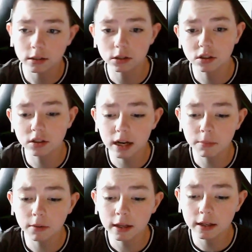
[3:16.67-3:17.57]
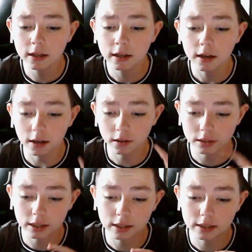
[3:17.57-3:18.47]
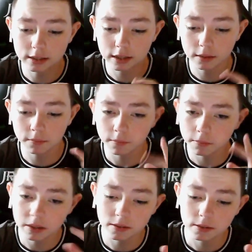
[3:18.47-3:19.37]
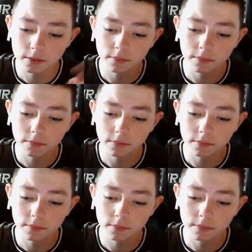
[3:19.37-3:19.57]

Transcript: Subscribe, like. I'll see you guys next time. Peace.